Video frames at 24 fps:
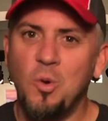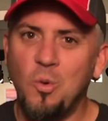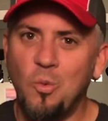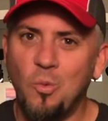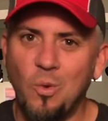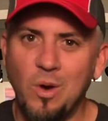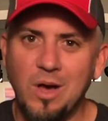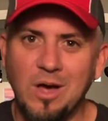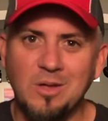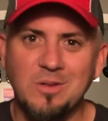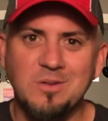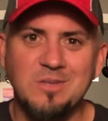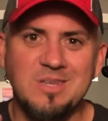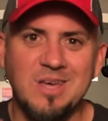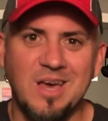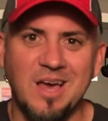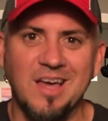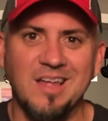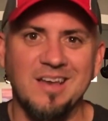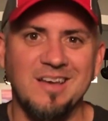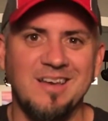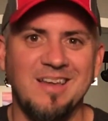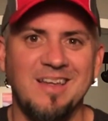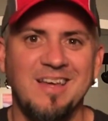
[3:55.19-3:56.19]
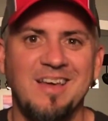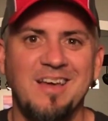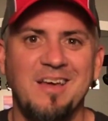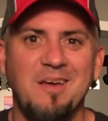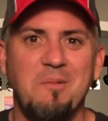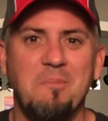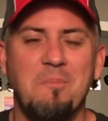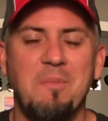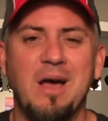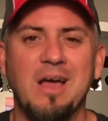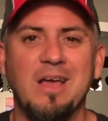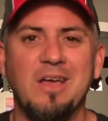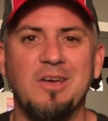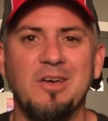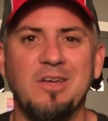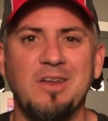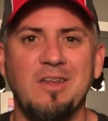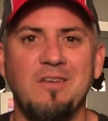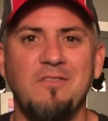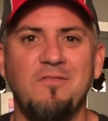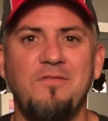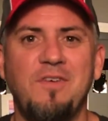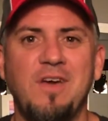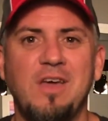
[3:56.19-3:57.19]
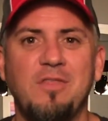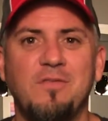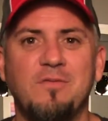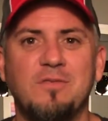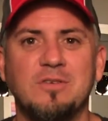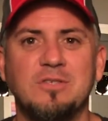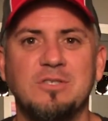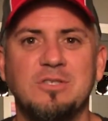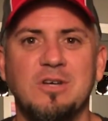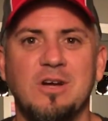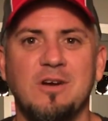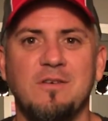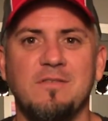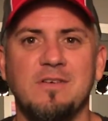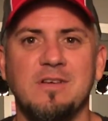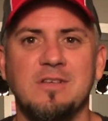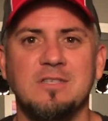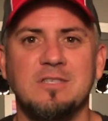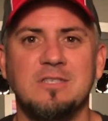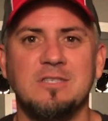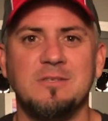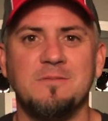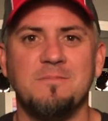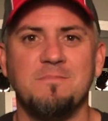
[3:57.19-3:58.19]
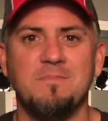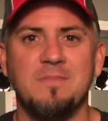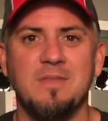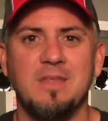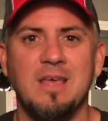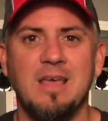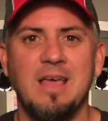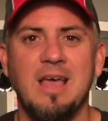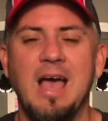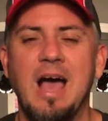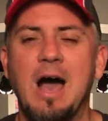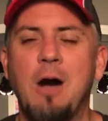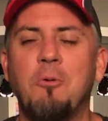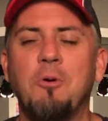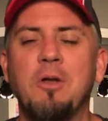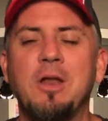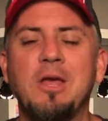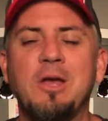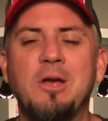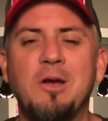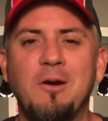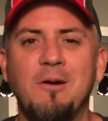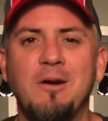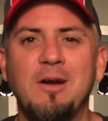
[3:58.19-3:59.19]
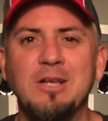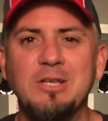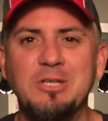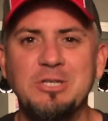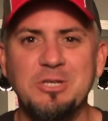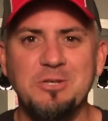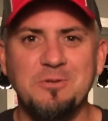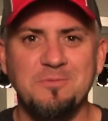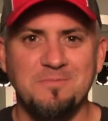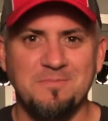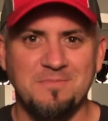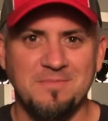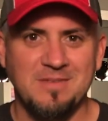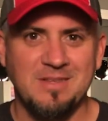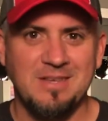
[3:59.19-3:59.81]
well done, my good and faithful servants. I want to encourage you,